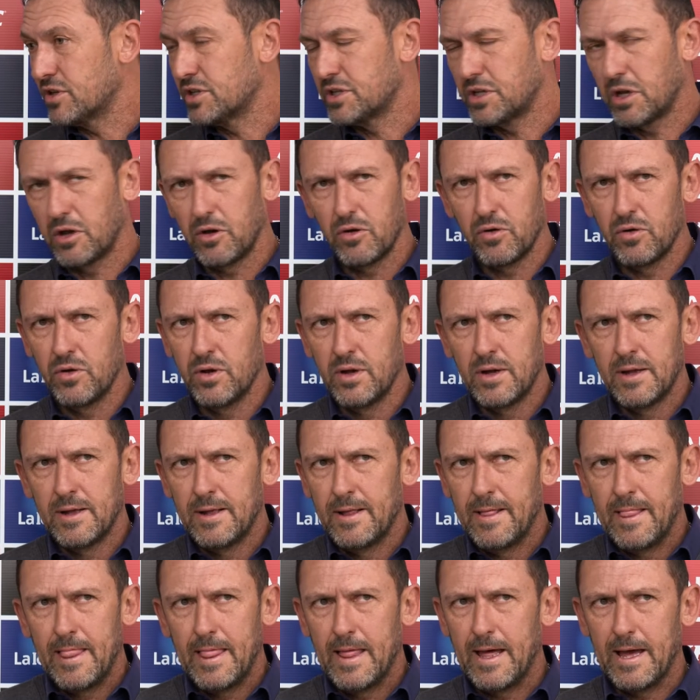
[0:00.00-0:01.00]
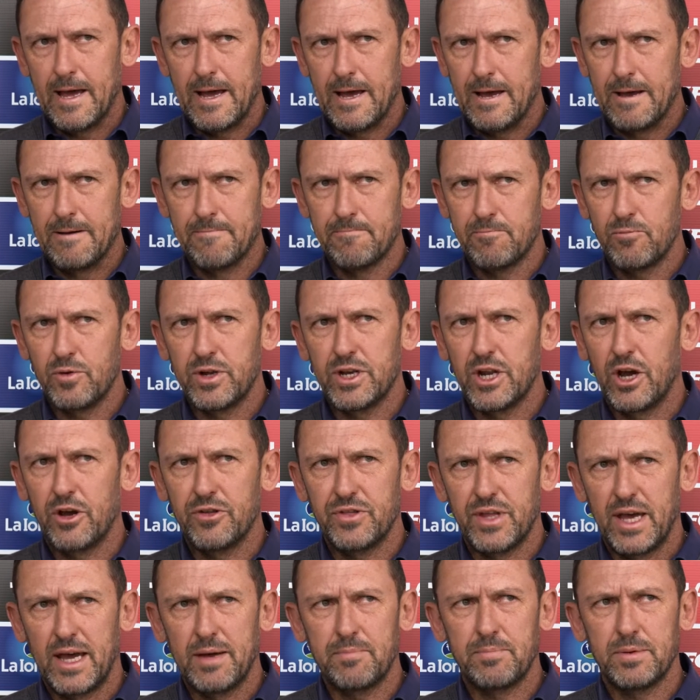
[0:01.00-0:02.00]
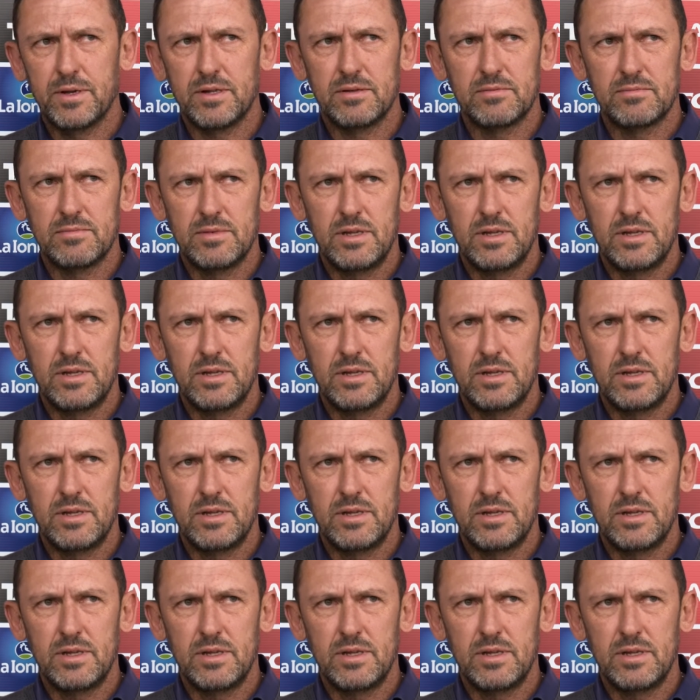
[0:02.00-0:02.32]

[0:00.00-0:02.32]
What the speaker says: So we know that, but